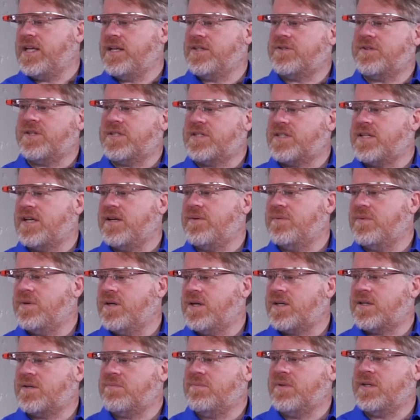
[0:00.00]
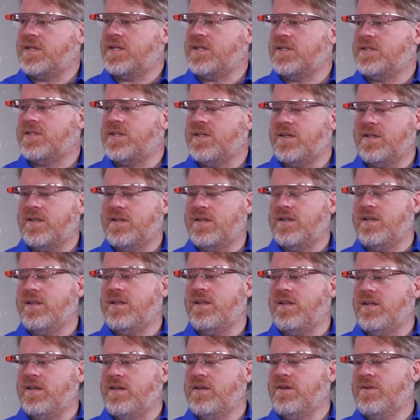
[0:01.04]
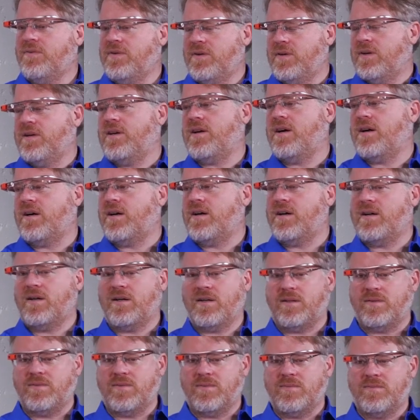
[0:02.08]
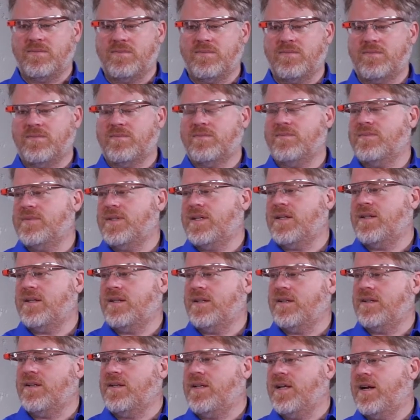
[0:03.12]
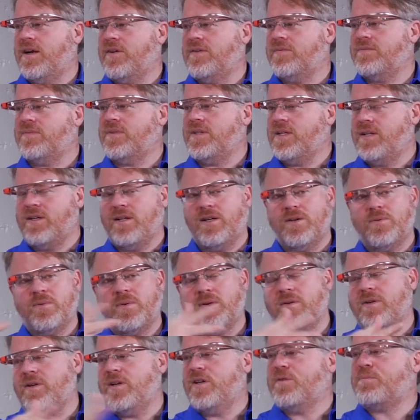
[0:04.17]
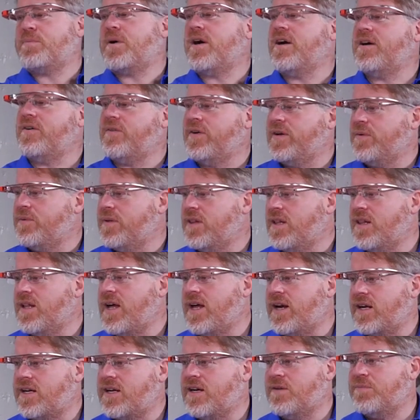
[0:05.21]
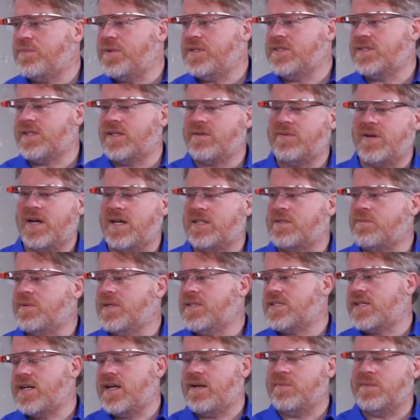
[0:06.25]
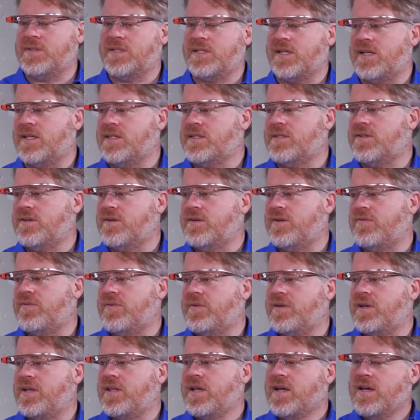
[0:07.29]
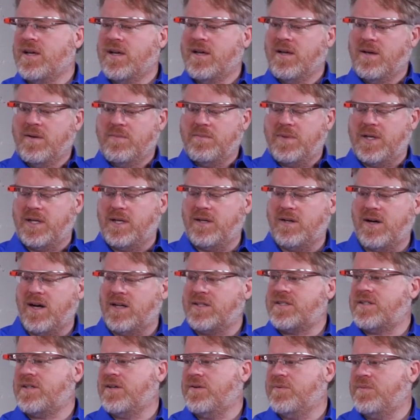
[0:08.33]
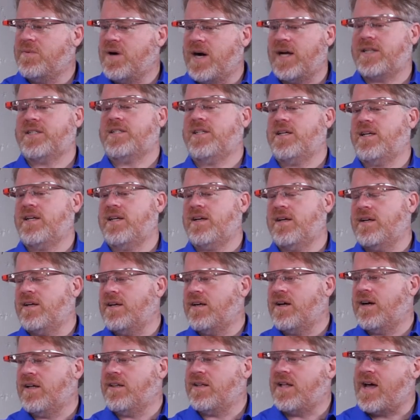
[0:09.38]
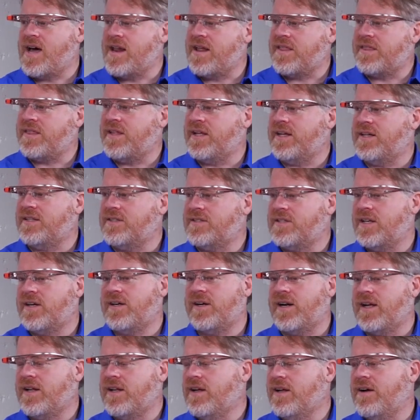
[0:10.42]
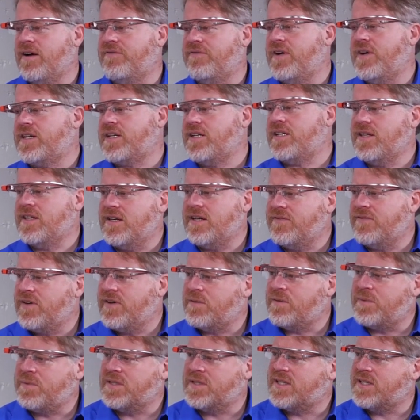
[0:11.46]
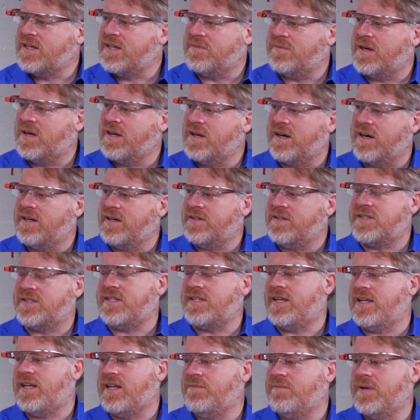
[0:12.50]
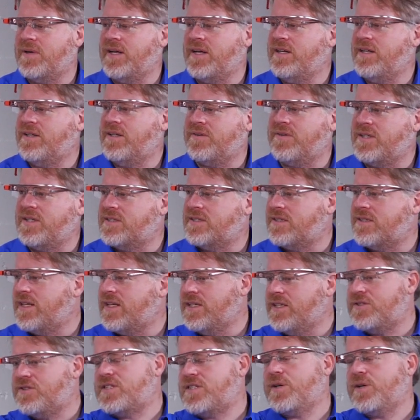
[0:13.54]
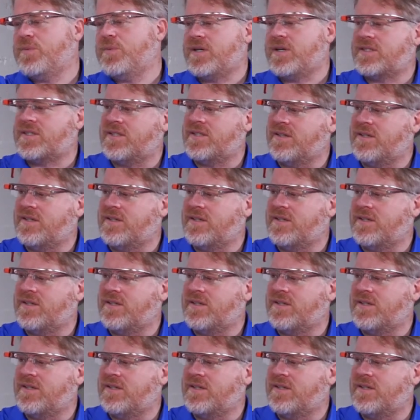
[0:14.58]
interesting work? Because you, you are you know, you're, you're partnering with a lot of companies like Rackspace and Amazon and so forth, but you're also watching a, a lot of things that are affecting the developer team. Are you seeing anybody doing interesting work,